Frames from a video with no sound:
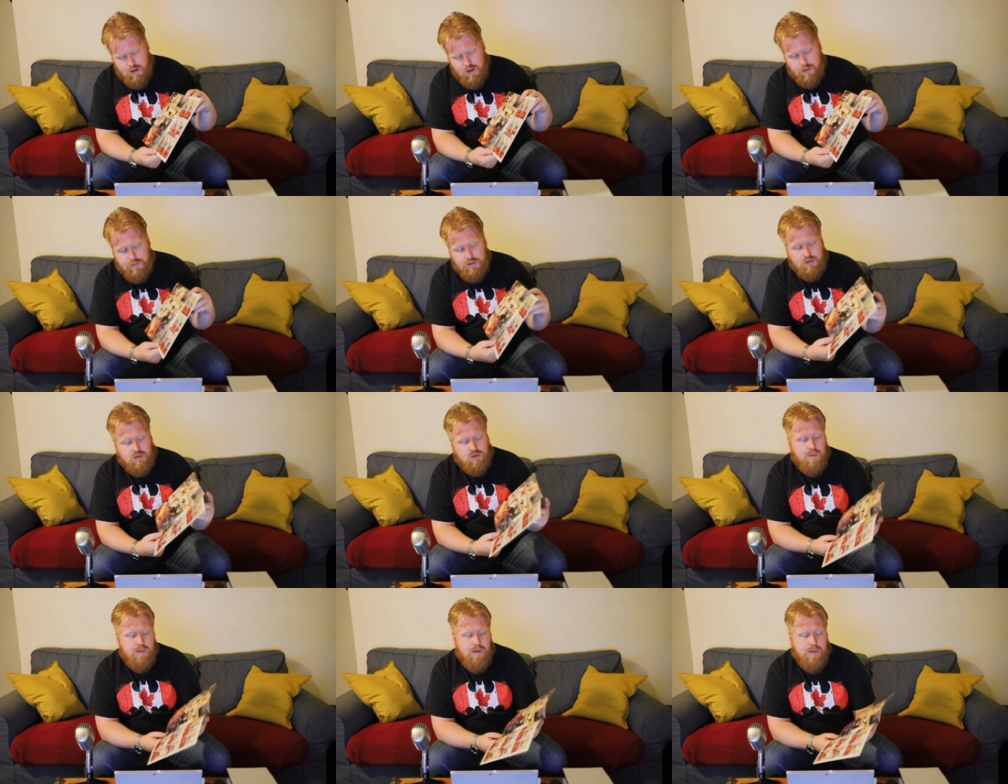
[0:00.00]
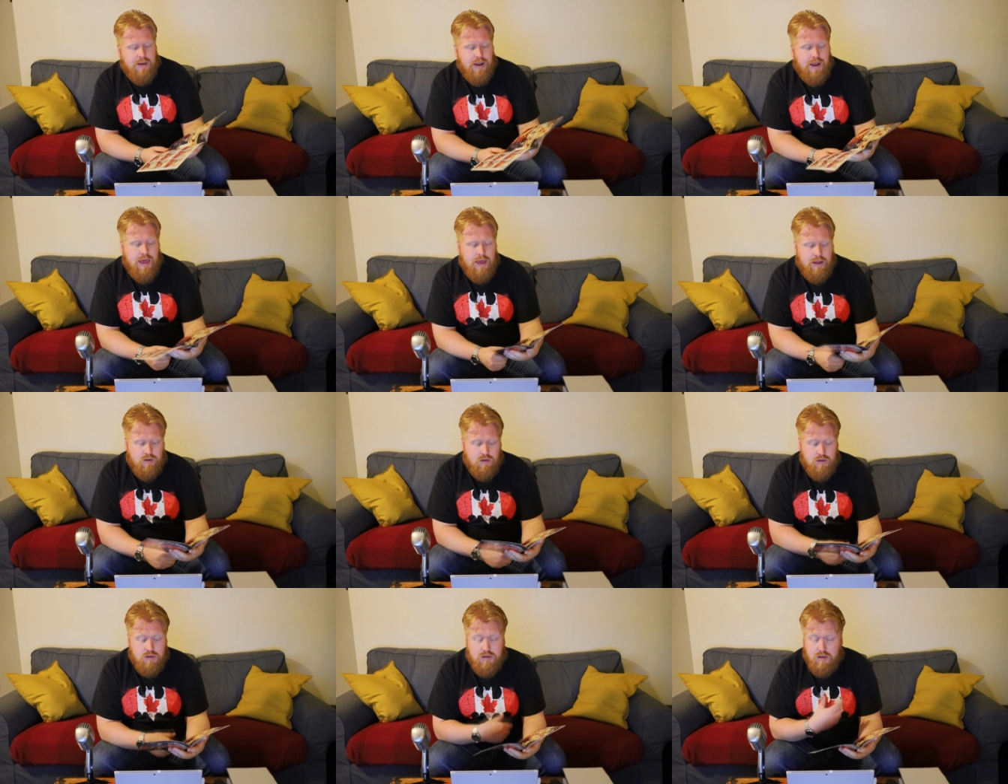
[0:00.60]
I mean, Superman
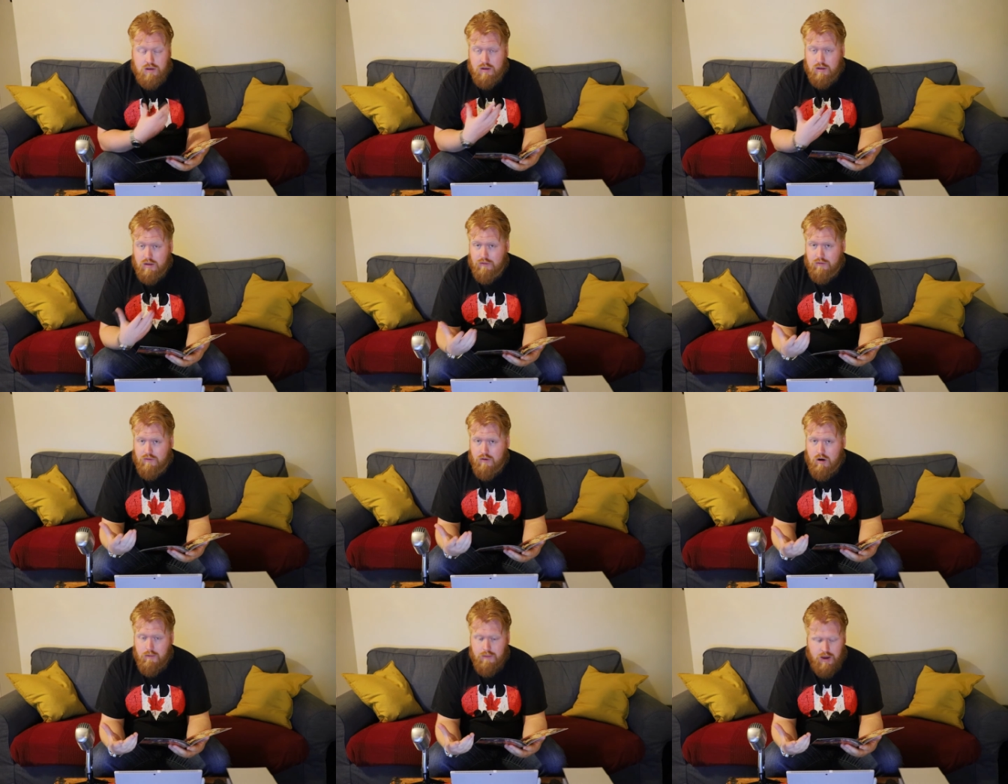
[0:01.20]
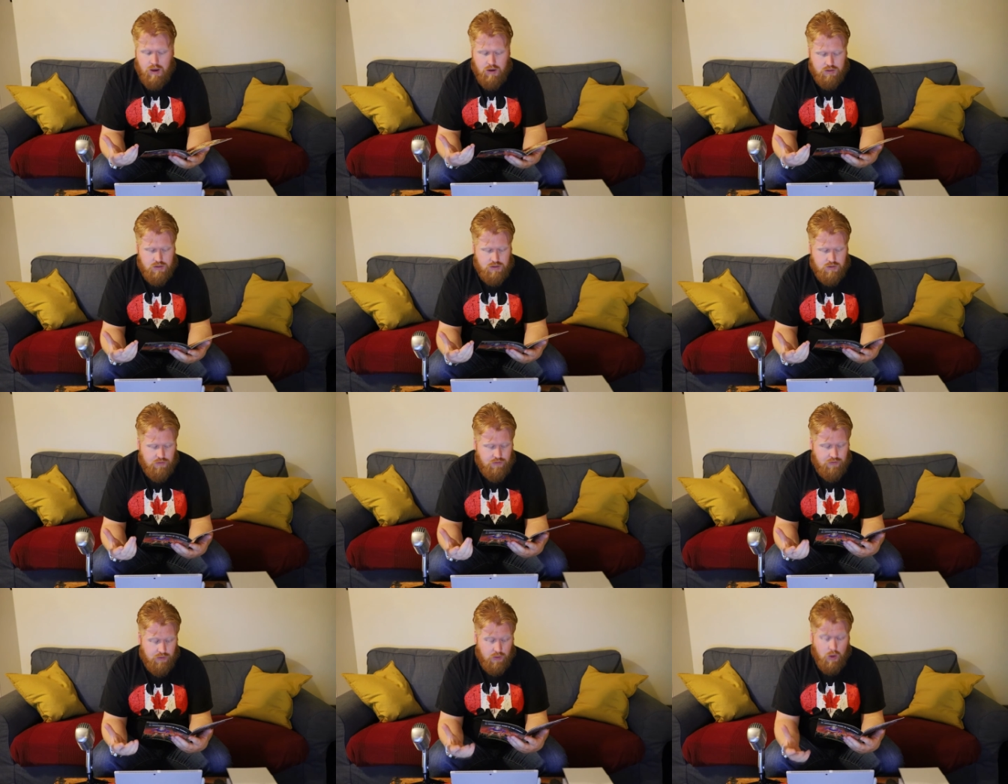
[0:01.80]
enters the, the
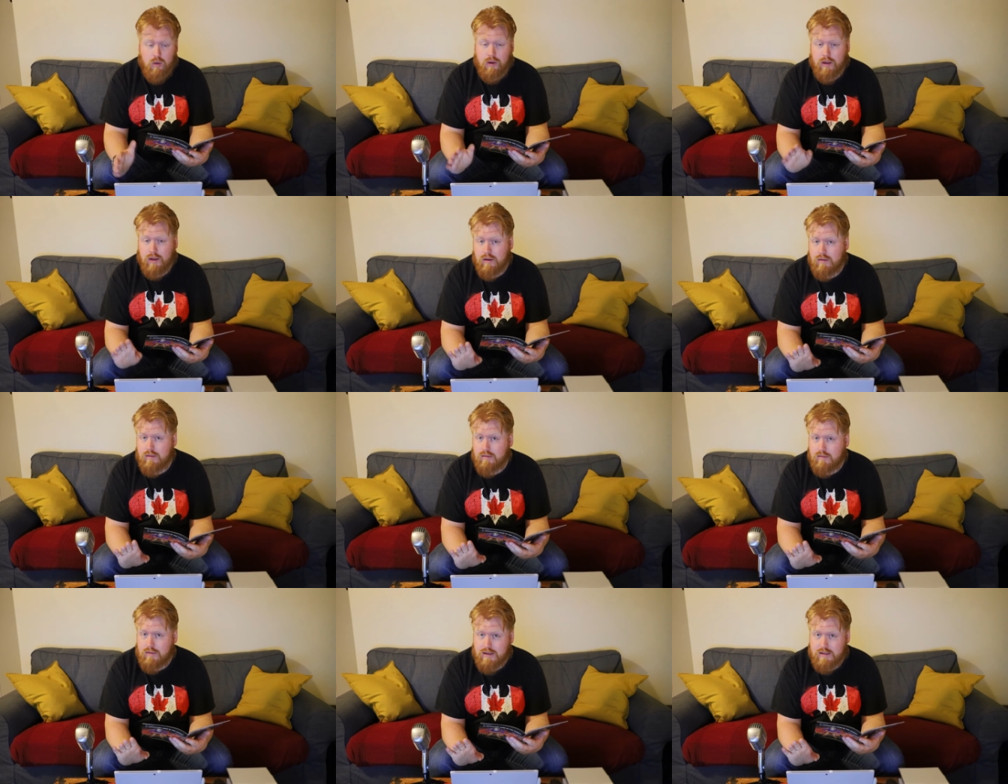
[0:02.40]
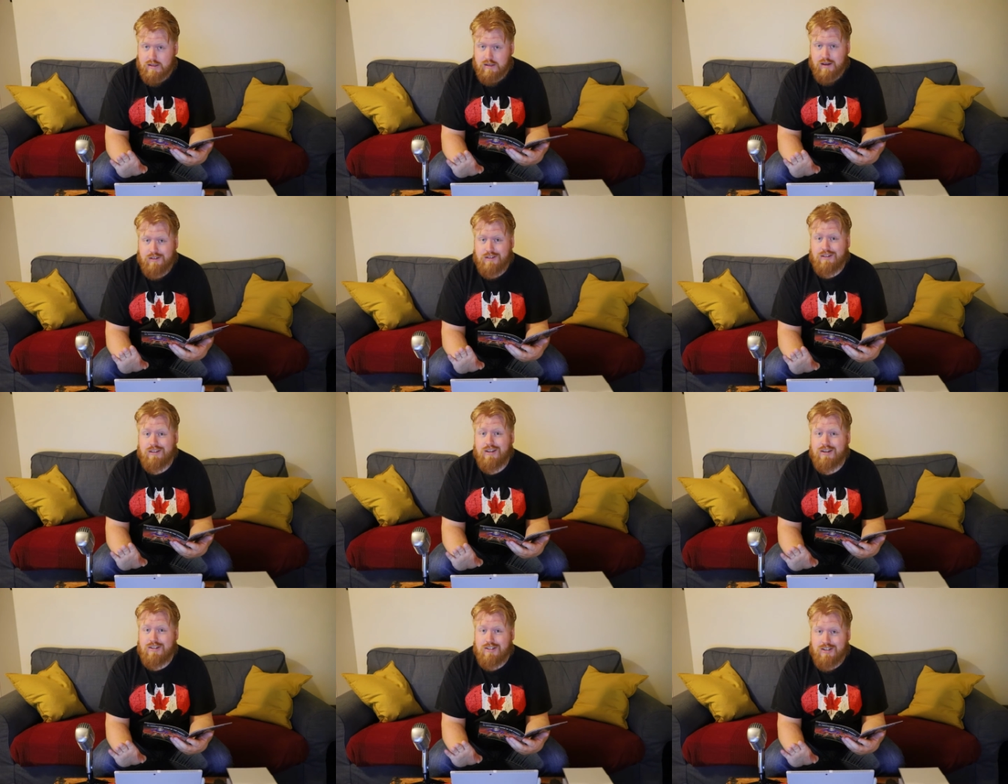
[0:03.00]
farmhouse floating as not
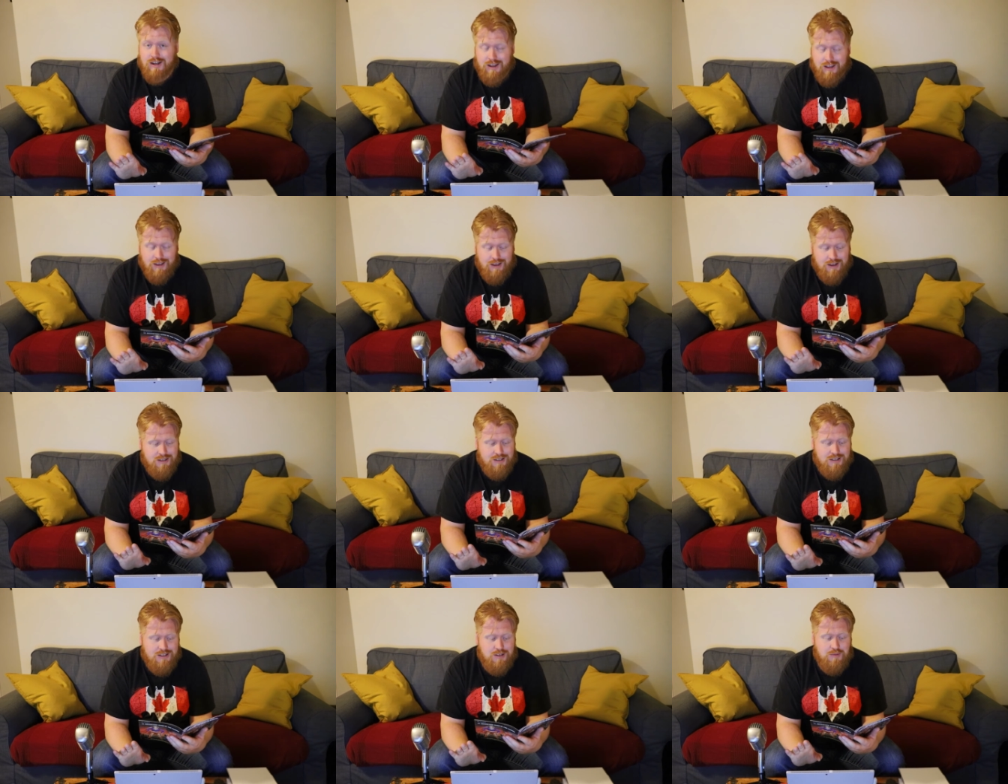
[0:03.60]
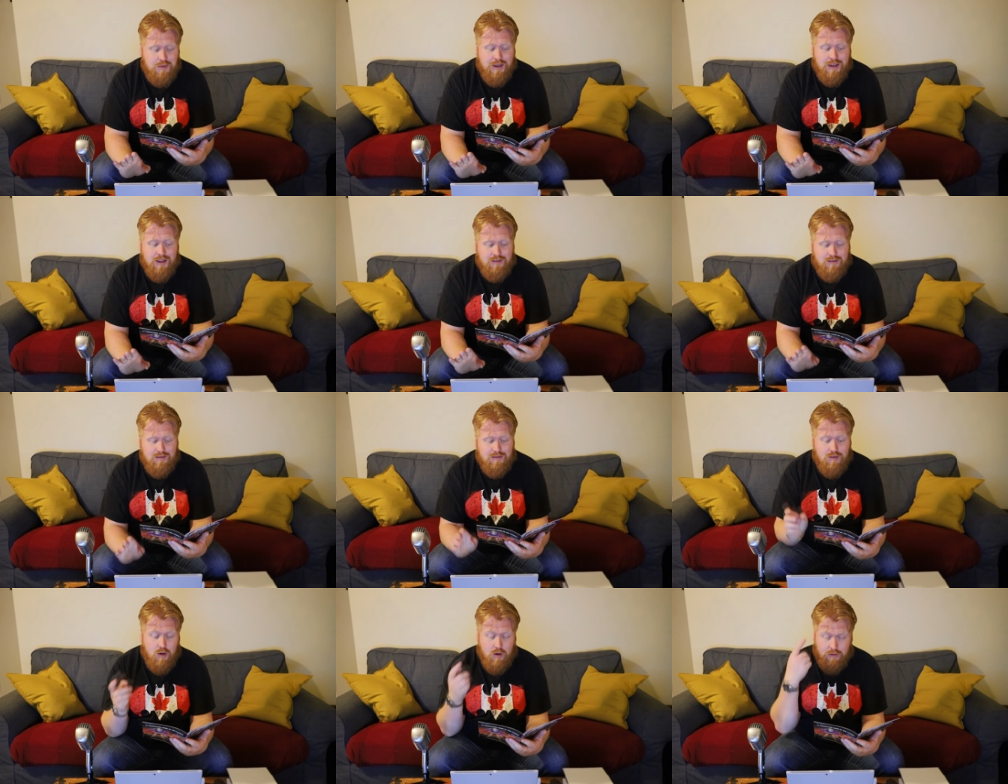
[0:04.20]
to touch anything because he's being,